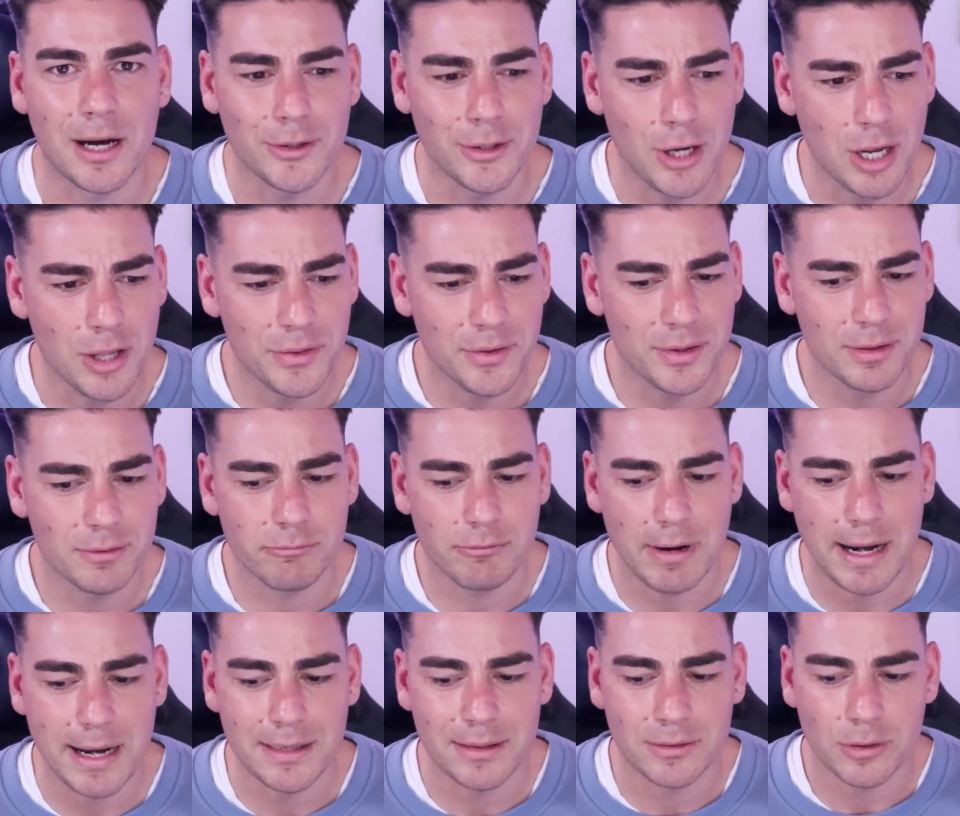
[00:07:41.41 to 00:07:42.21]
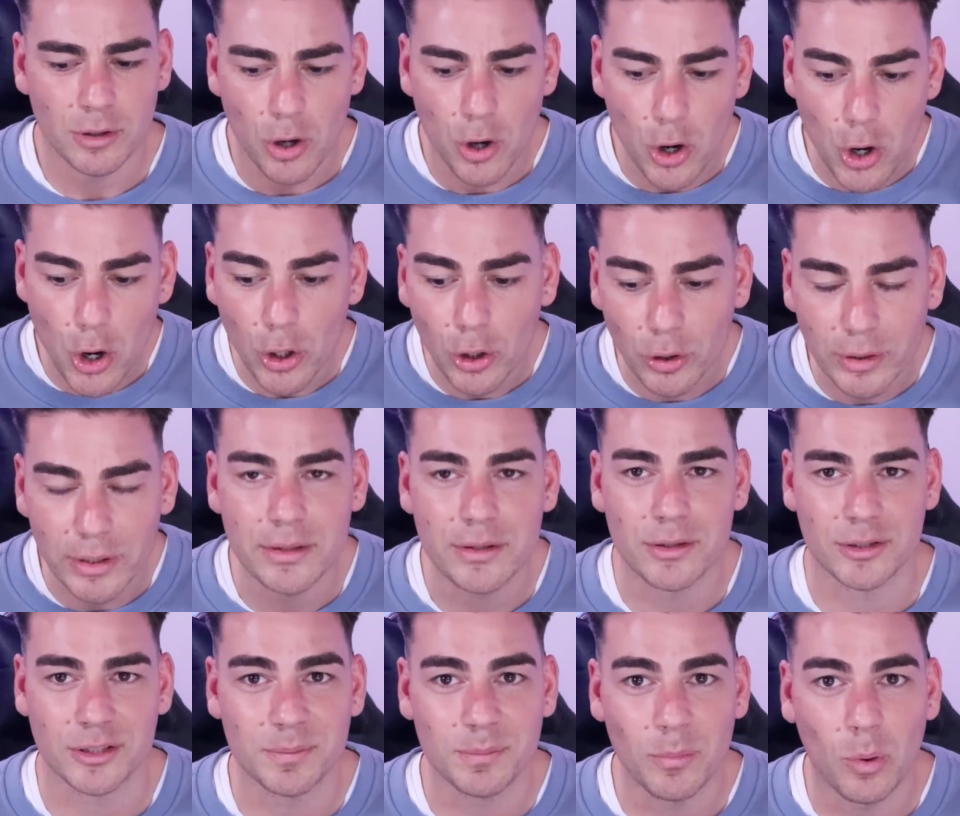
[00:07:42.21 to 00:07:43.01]
I know that it rained early
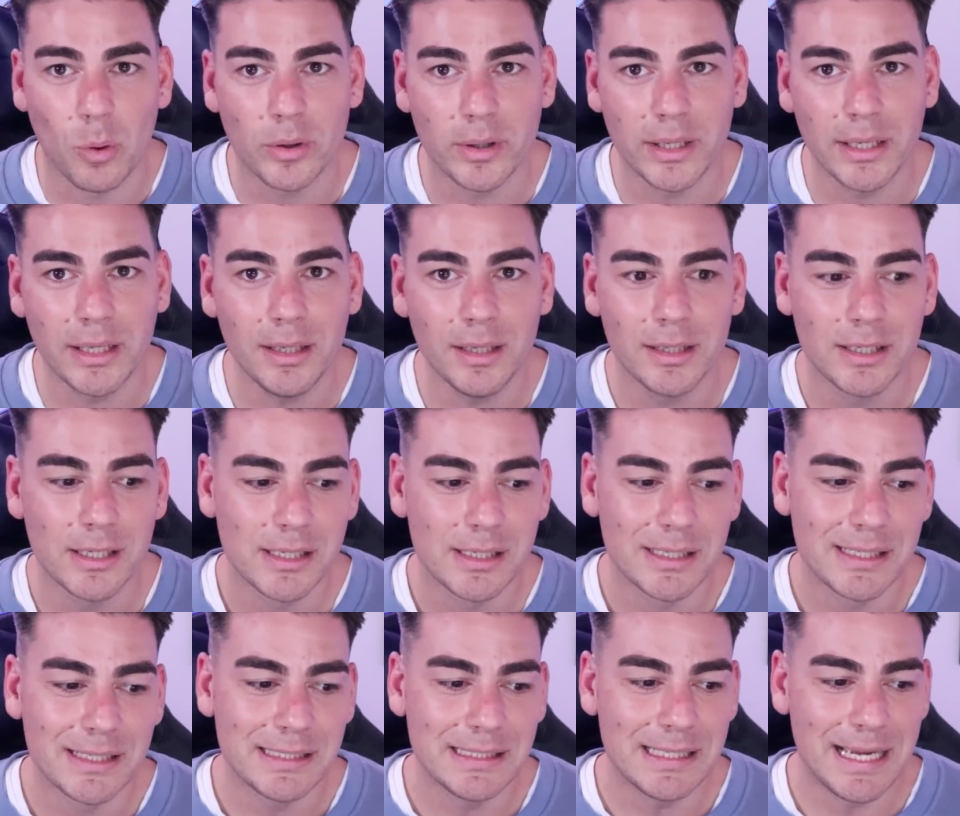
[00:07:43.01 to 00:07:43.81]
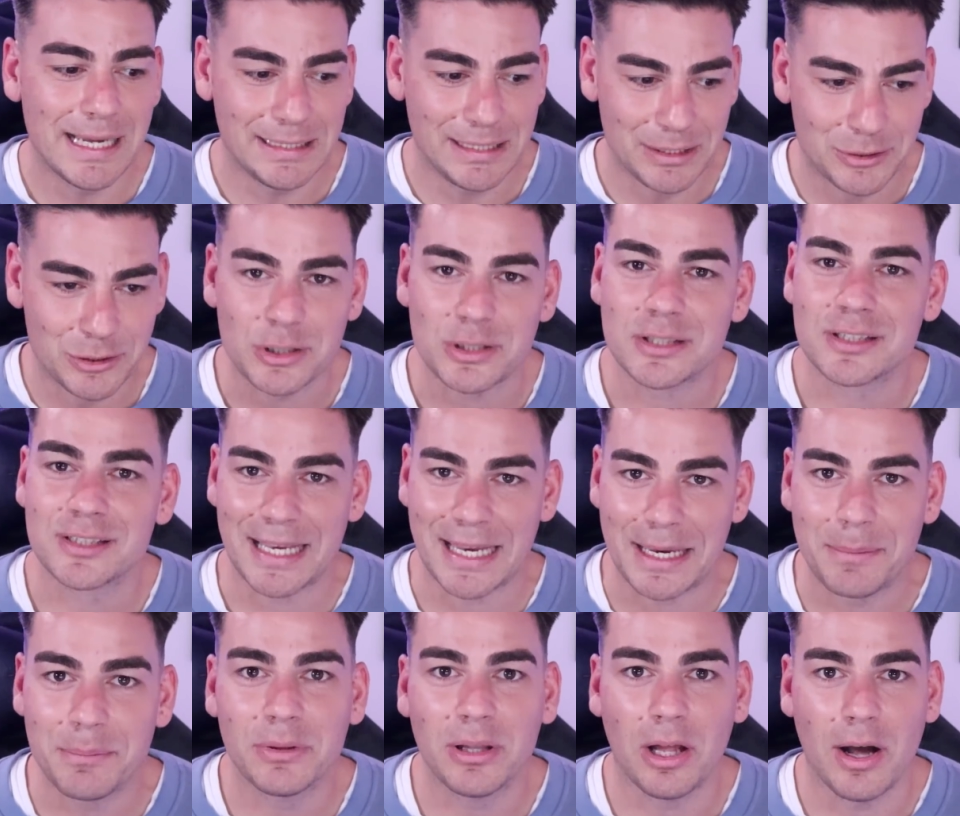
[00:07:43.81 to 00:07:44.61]
this morning, and it just
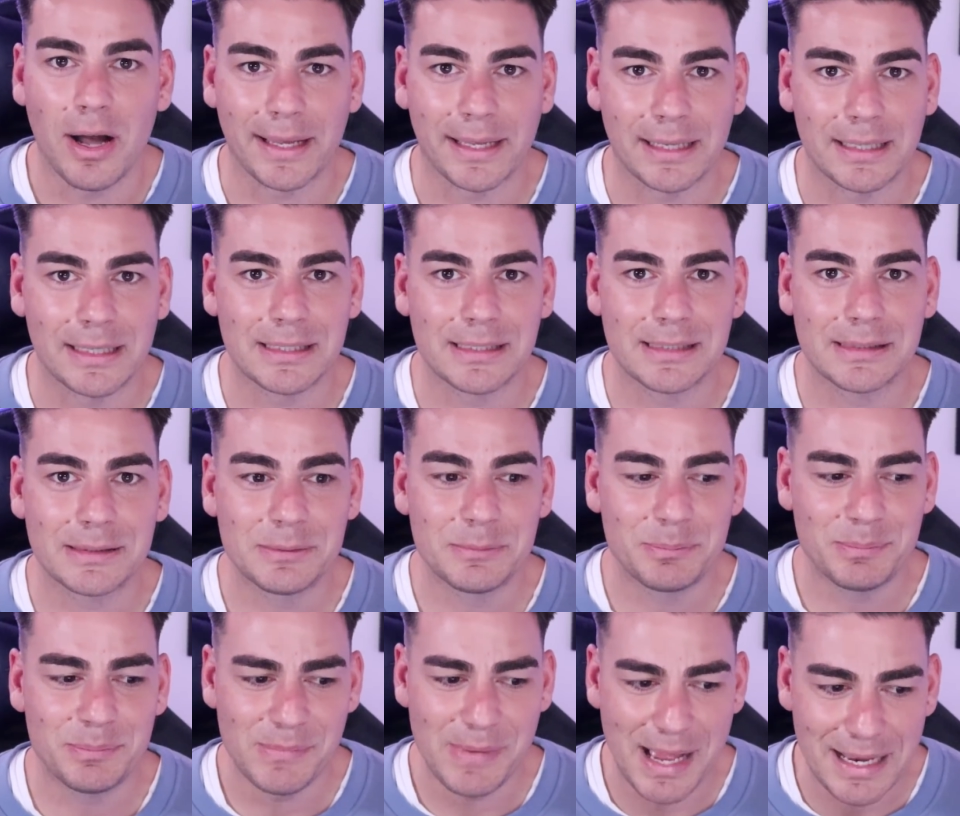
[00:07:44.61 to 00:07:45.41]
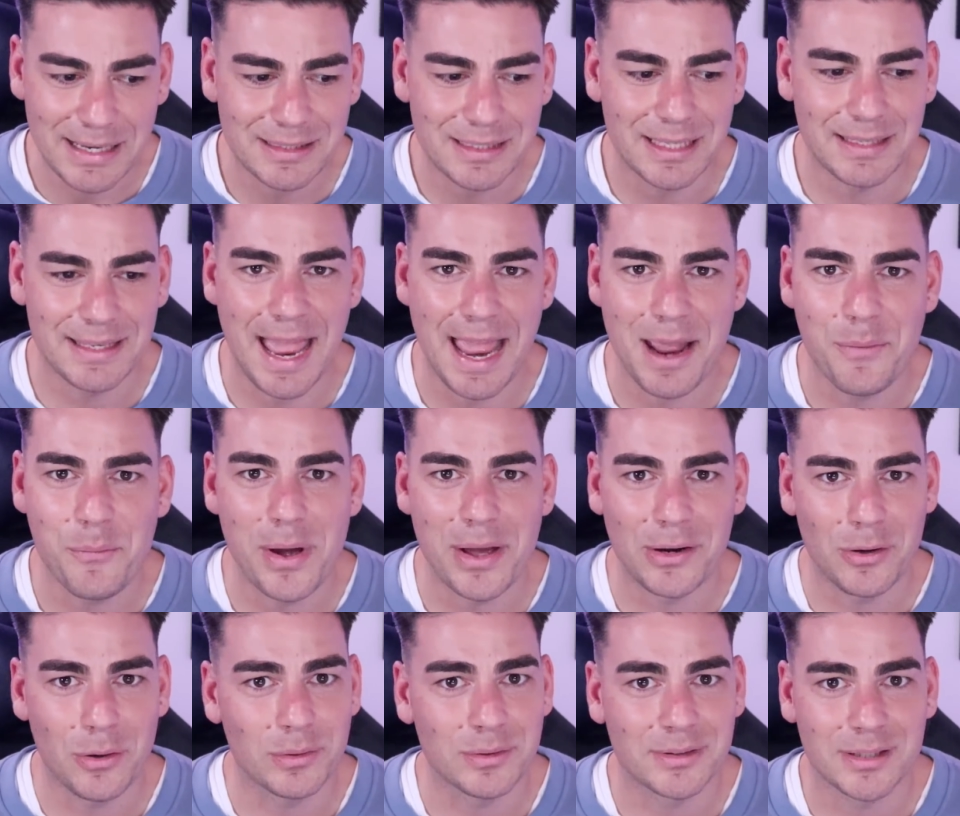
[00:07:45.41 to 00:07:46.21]
seemed like as the game
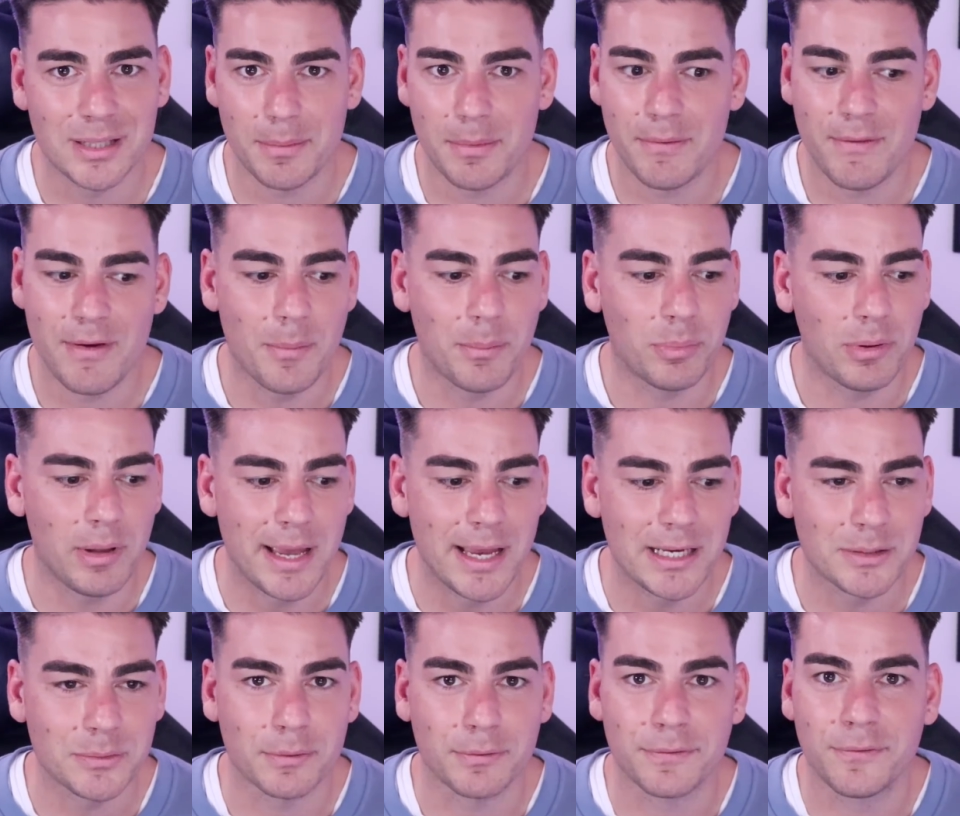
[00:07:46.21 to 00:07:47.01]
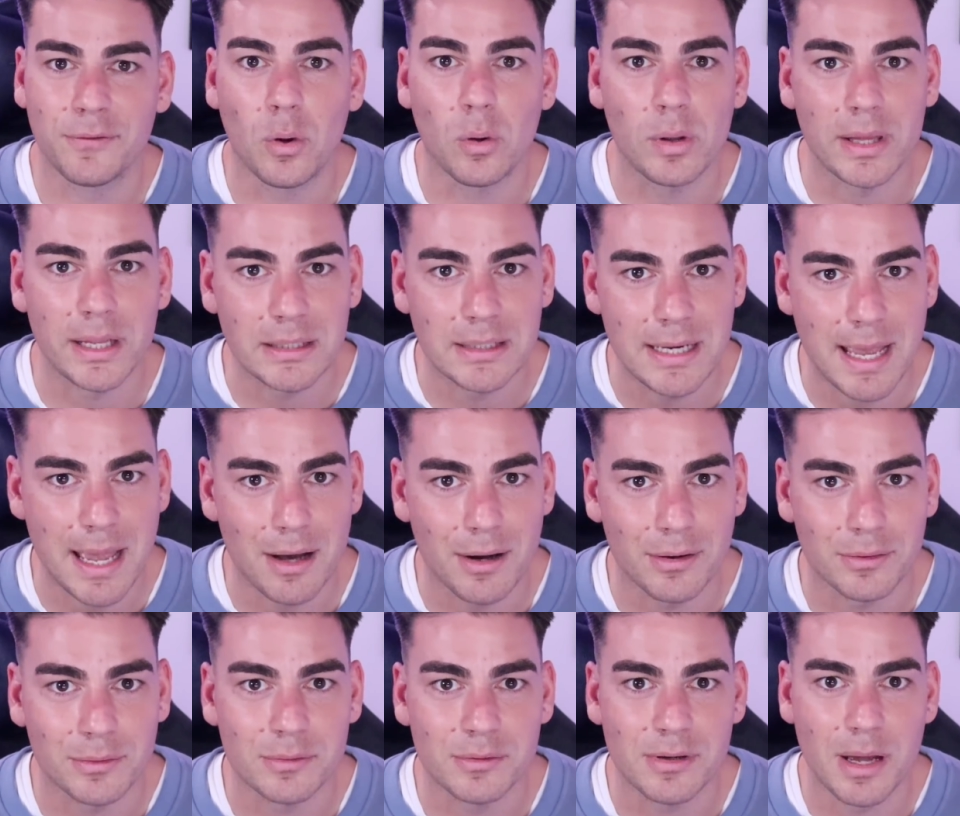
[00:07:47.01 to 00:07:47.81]
went on, some of our players were falling
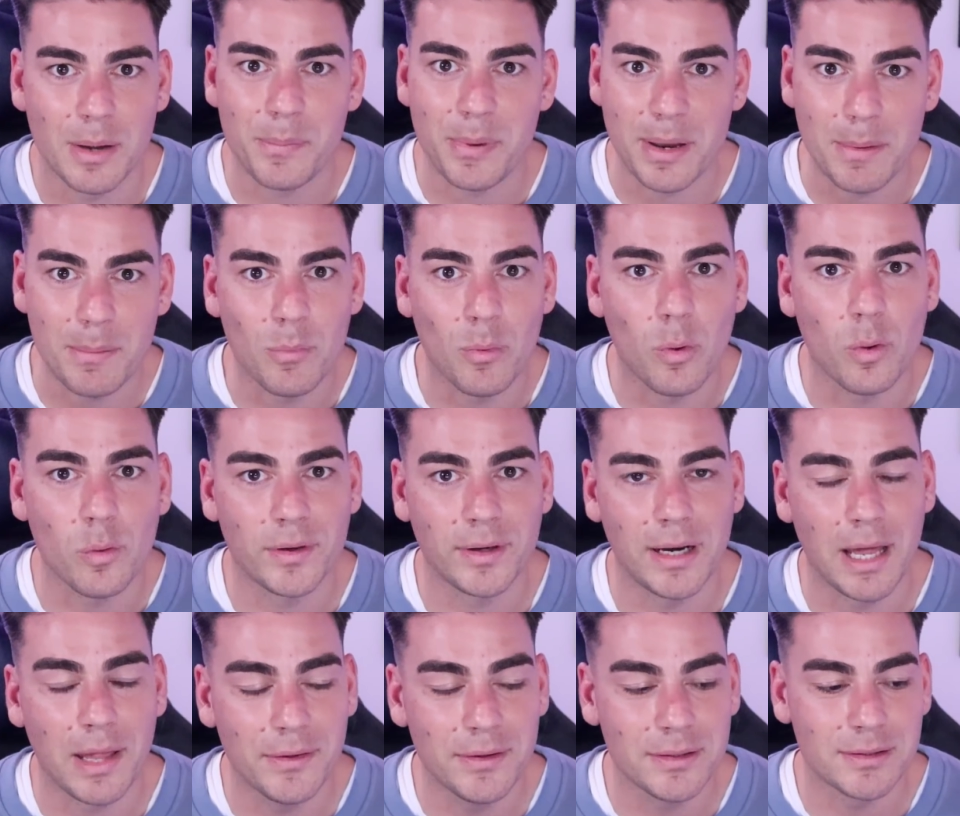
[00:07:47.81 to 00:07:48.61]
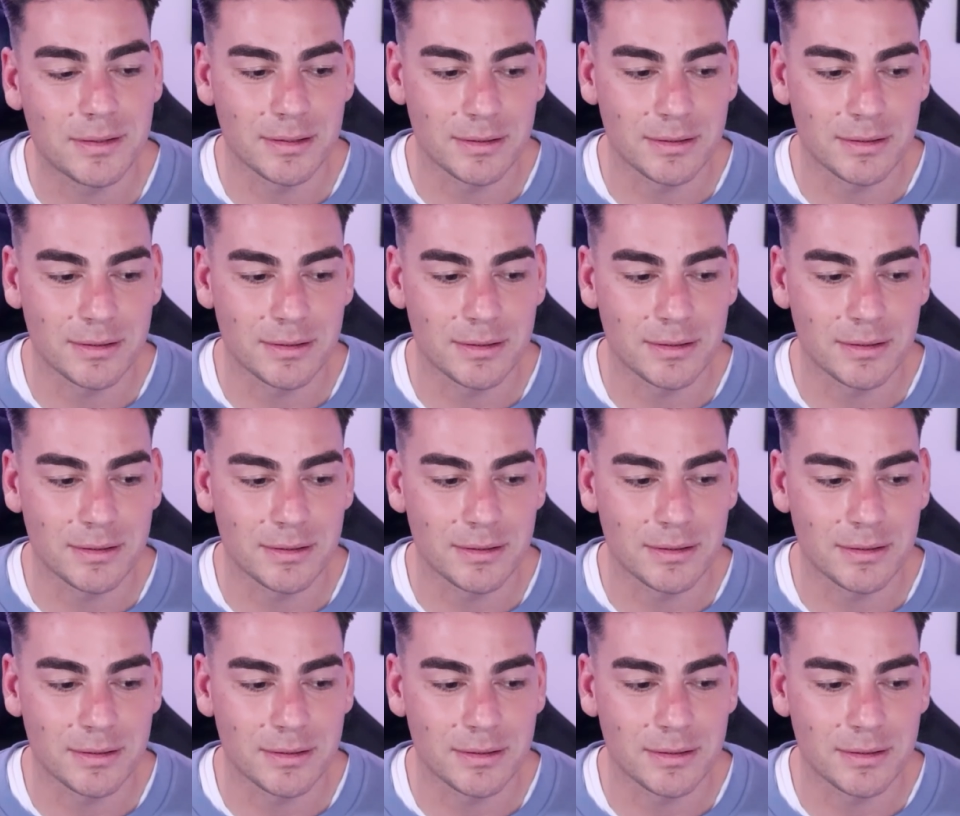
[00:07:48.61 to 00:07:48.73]
down a bit more than others.